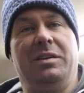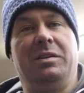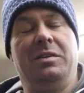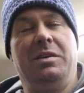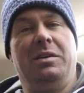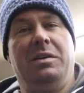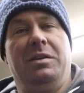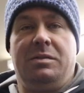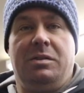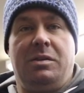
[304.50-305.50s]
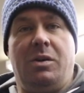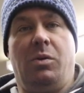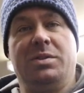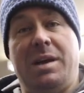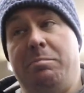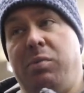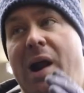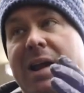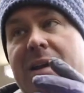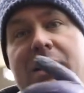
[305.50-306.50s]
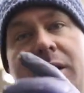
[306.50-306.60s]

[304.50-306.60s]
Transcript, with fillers: uh, holds that bracket